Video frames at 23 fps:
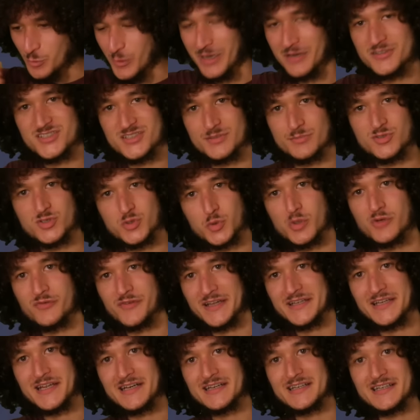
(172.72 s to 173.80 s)
sort of
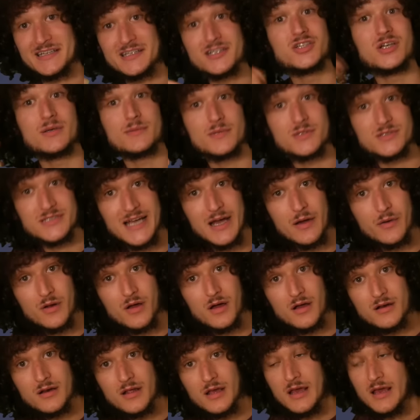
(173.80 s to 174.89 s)
identity to double down
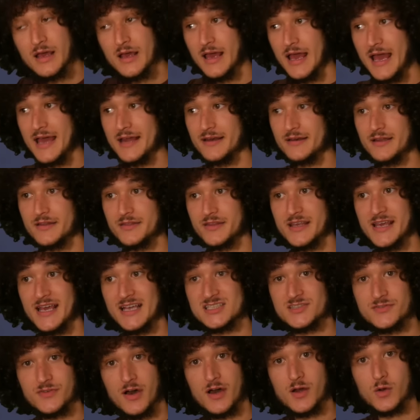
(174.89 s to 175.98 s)
on. And in the case
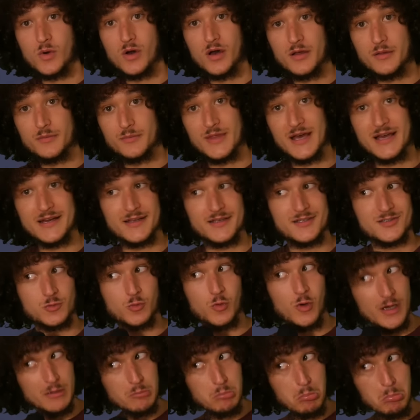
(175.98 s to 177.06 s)
of Ottawa, that is
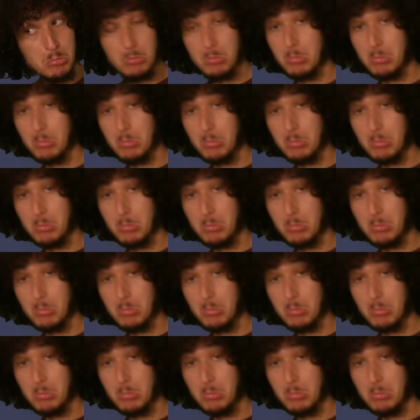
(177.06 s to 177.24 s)
what?